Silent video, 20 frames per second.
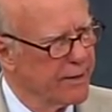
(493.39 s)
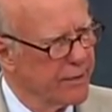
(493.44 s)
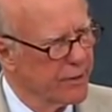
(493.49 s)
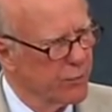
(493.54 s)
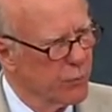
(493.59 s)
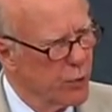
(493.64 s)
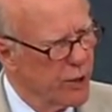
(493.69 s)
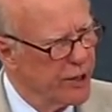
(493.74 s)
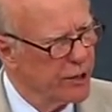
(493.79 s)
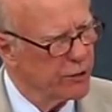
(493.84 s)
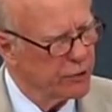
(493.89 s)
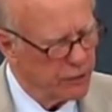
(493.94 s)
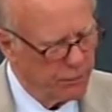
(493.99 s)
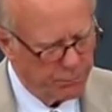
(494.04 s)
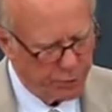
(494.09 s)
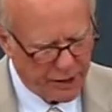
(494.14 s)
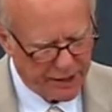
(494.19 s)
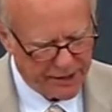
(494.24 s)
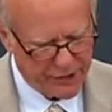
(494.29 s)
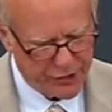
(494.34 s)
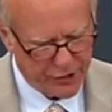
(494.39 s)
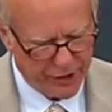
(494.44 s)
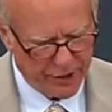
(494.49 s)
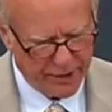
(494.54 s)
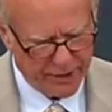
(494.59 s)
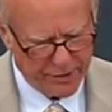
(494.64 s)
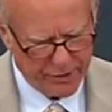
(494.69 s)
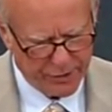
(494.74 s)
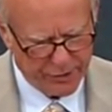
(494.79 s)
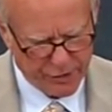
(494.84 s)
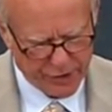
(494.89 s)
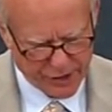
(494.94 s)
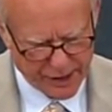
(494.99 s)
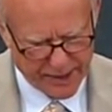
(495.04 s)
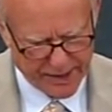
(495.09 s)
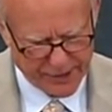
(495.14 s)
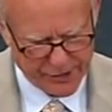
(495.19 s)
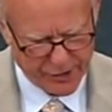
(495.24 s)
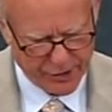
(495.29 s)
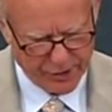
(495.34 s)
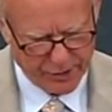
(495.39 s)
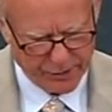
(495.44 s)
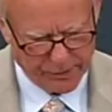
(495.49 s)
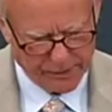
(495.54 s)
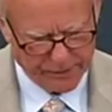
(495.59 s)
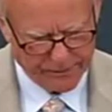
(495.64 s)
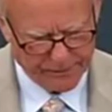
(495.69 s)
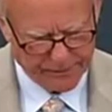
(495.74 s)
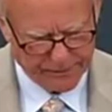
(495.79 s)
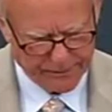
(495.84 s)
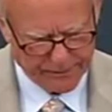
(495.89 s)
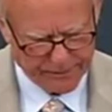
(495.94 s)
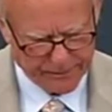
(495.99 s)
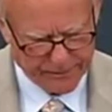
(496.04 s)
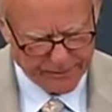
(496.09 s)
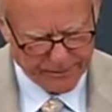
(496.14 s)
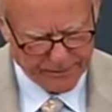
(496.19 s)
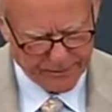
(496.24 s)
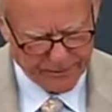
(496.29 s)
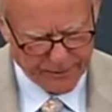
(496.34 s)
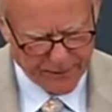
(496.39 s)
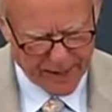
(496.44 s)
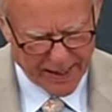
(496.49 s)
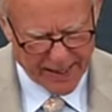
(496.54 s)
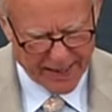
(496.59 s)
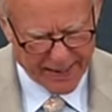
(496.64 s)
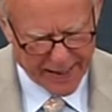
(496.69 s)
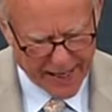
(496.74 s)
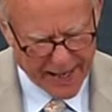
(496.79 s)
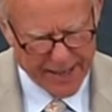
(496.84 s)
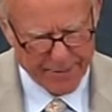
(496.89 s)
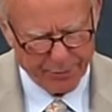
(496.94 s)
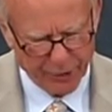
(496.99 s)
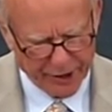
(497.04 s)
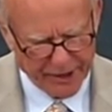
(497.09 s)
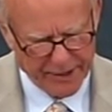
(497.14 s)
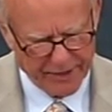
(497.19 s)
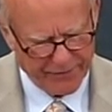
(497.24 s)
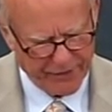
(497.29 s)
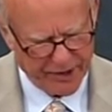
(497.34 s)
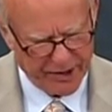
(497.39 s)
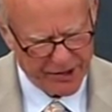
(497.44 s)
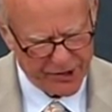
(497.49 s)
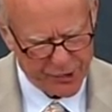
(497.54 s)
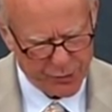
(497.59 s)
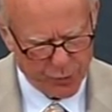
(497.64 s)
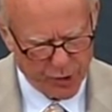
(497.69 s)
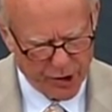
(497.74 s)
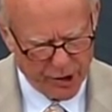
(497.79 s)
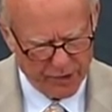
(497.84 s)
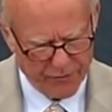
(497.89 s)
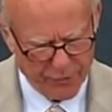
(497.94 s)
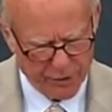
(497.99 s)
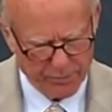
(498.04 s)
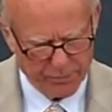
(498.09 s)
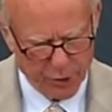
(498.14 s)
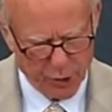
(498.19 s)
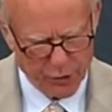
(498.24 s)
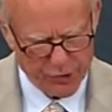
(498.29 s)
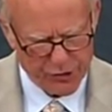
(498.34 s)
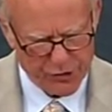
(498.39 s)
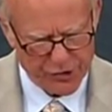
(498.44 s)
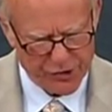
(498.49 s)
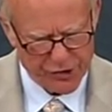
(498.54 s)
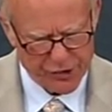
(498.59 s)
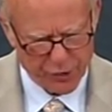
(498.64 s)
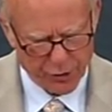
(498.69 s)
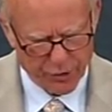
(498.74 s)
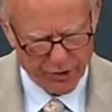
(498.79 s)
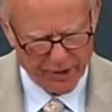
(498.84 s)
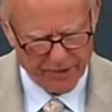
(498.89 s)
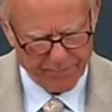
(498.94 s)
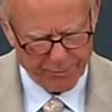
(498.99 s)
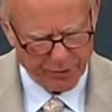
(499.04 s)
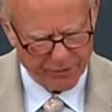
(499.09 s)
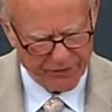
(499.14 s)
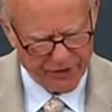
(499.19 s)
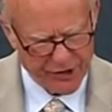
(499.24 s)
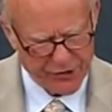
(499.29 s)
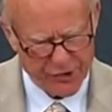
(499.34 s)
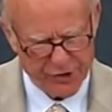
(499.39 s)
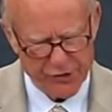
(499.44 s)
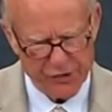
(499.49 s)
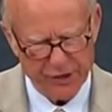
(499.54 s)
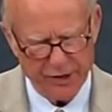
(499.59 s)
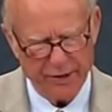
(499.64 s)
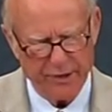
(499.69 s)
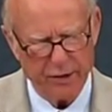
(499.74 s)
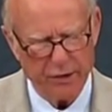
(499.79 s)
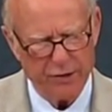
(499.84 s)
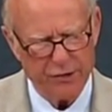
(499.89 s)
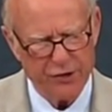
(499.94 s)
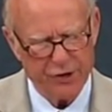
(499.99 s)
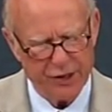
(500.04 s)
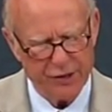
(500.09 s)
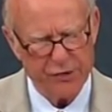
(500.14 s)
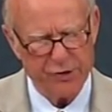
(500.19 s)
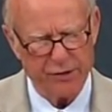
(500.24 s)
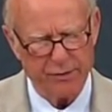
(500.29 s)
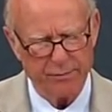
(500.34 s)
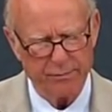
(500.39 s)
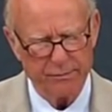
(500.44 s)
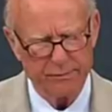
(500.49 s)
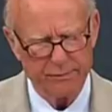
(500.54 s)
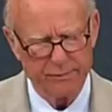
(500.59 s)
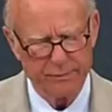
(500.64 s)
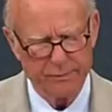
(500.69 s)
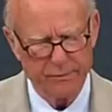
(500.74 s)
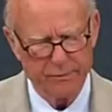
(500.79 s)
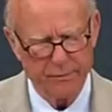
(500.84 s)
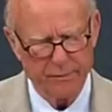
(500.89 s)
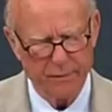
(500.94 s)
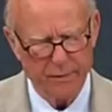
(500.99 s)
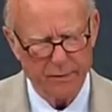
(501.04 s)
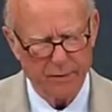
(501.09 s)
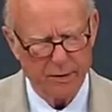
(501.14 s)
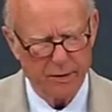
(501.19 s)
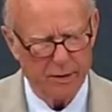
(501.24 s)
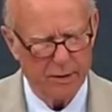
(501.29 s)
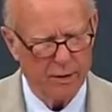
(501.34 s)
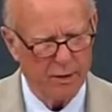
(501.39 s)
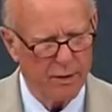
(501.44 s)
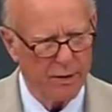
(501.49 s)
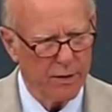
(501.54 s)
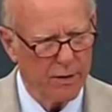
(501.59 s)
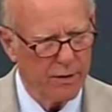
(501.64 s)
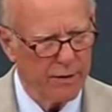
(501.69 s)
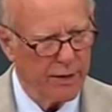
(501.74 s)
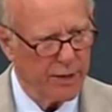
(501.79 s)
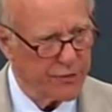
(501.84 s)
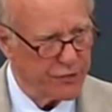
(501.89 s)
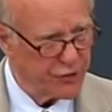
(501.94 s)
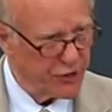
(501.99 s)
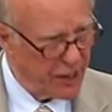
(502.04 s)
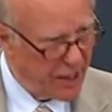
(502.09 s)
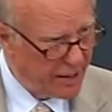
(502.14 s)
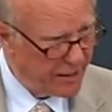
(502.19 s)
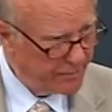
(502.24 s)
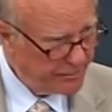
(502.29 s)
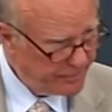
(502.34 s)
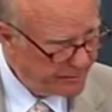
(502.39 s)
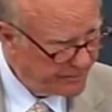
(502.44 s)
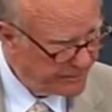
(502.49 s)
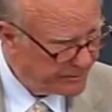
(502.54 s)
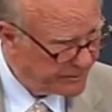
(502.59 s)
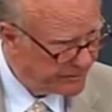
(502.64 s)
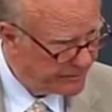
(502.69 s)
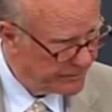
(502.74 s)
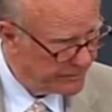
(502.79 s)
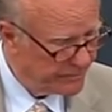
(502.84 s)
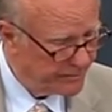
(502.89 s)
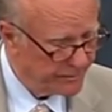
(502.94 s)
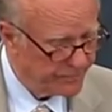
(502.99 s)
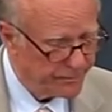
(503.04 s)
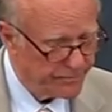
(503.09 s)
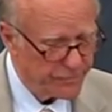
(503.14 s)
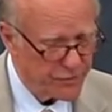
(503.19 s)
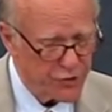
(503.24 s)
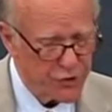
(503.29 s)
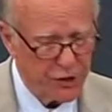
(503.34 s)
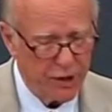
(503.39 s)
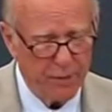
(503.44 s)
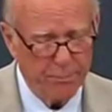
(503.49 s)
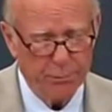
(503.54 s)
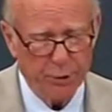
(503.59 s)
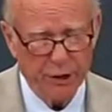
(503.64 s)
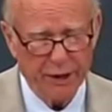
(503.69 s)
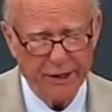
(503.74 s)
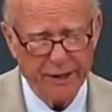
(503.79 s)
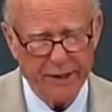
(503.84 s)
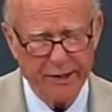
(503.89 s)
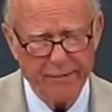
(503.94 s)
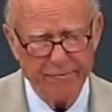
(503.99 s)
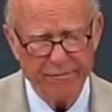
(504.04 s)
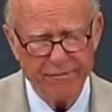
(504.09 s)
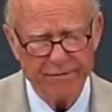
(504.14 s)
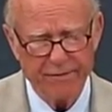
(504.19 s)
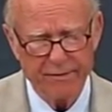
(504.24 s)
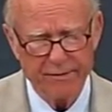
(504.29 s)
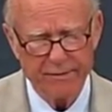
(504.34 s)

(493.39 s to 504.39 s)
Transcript: real complexity to the tax code. And I believe it is one of the most distortive provisions in our system. Now, some believe